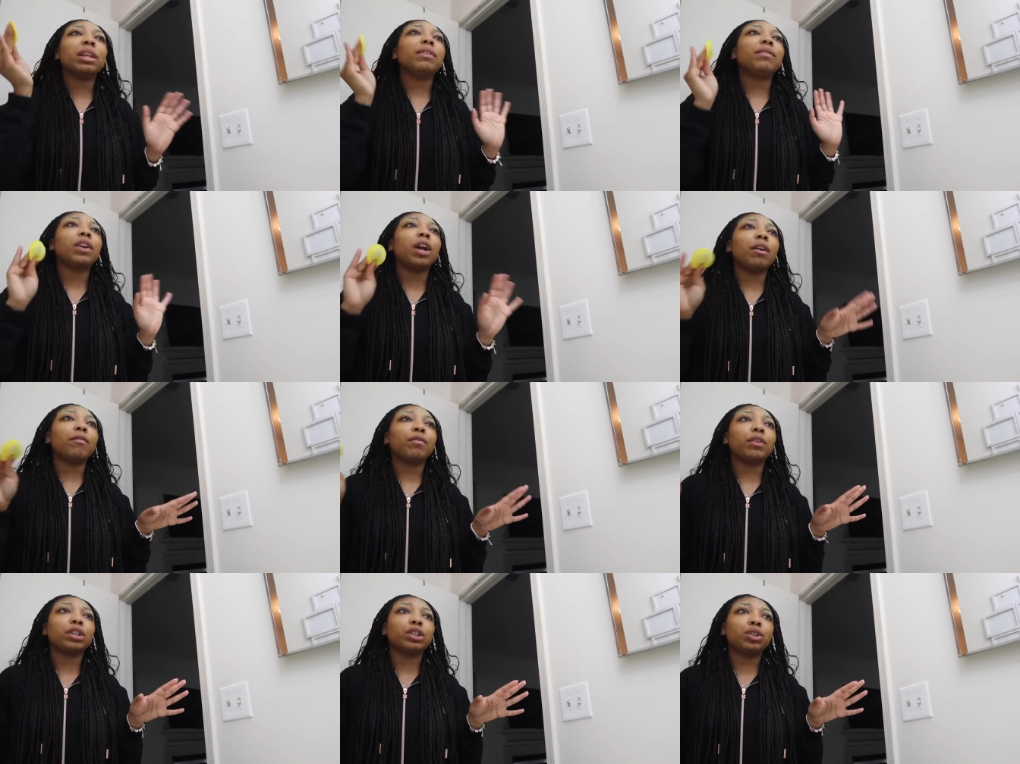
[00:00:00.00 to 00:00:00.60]
leave it
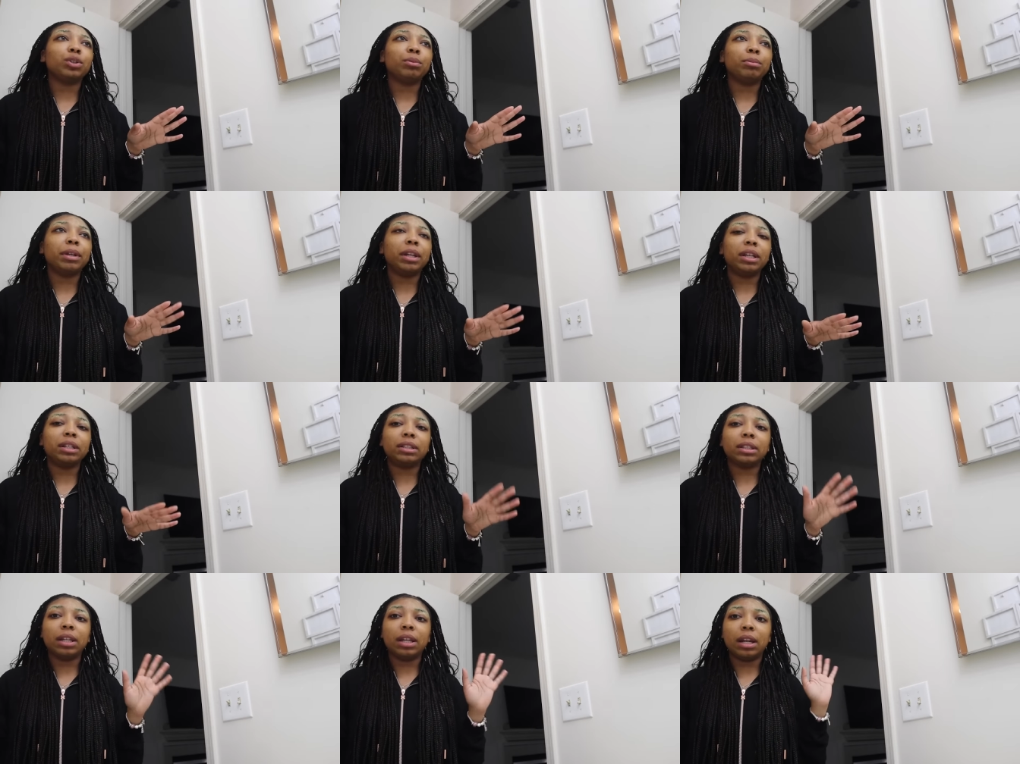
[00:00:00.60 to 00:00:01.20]
on for two
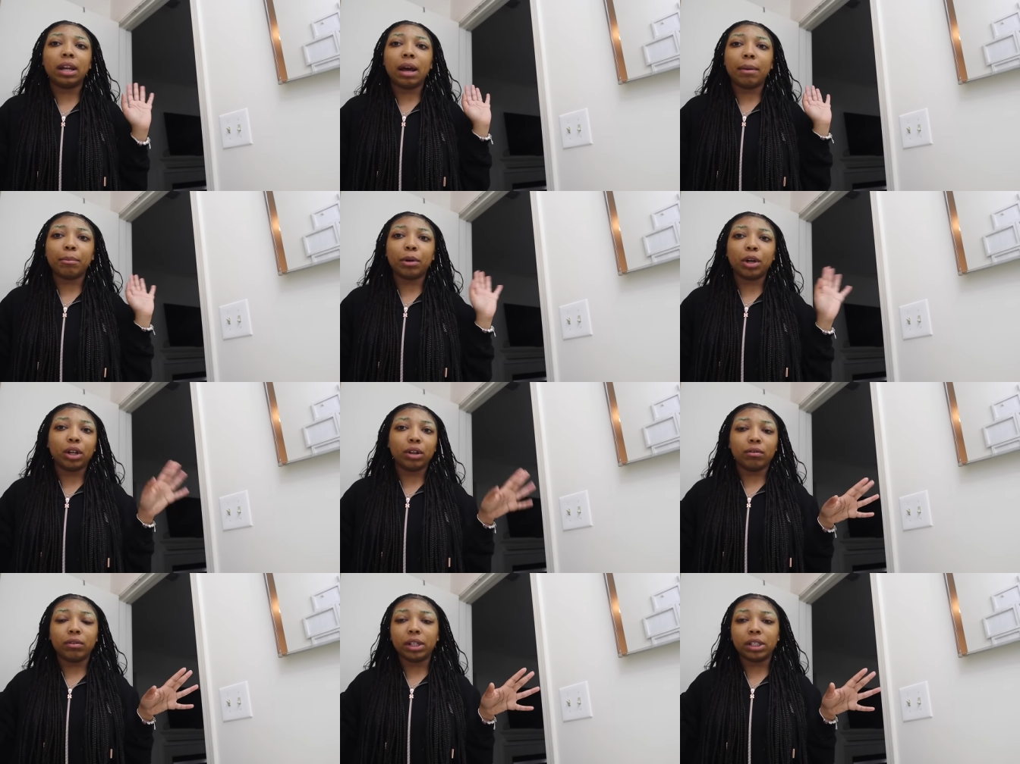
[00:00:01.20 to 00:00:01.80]
minutes and then i'm
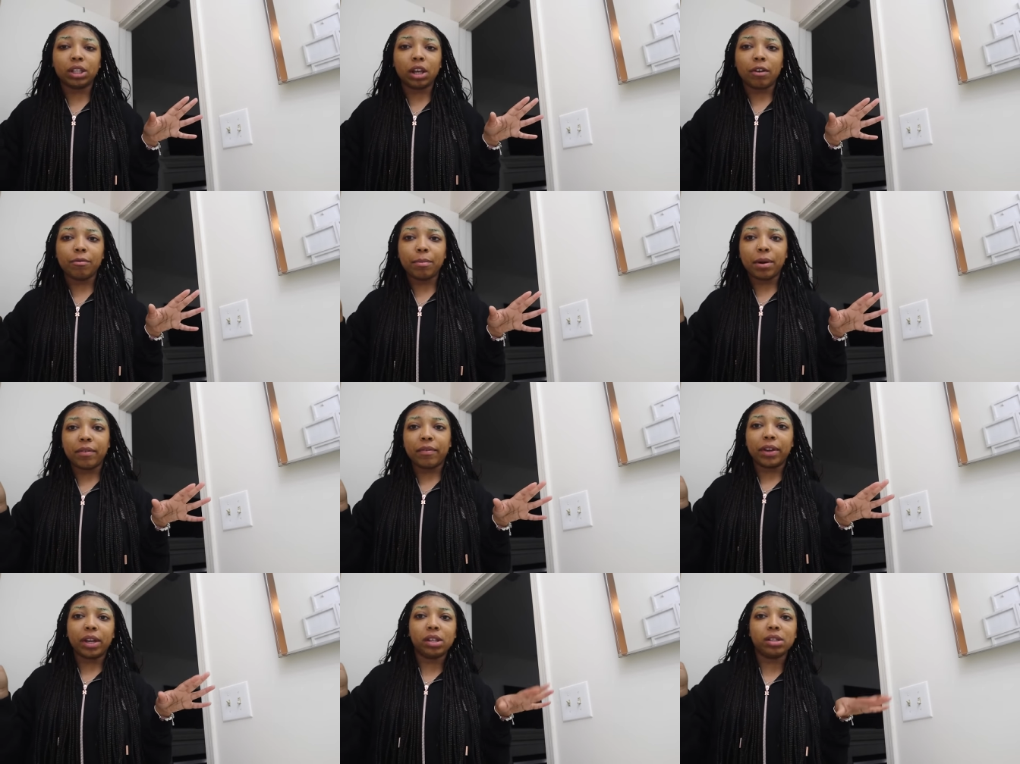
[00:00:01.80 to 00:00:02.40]
gonna rinse off
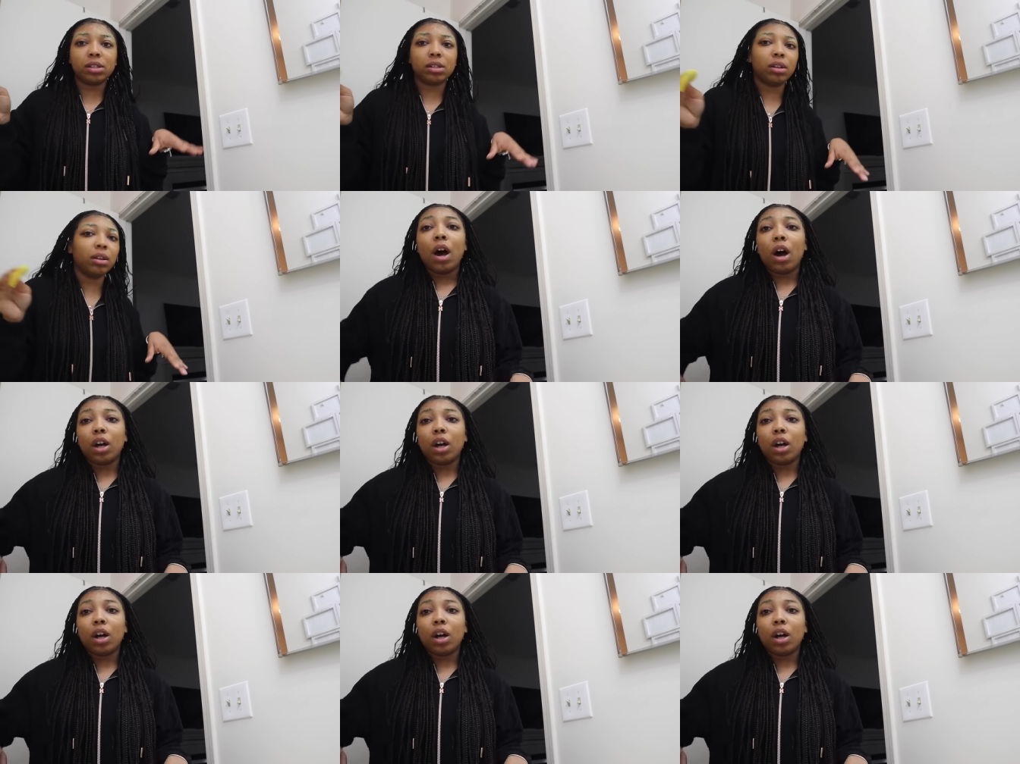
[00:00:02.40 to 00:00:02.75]
my face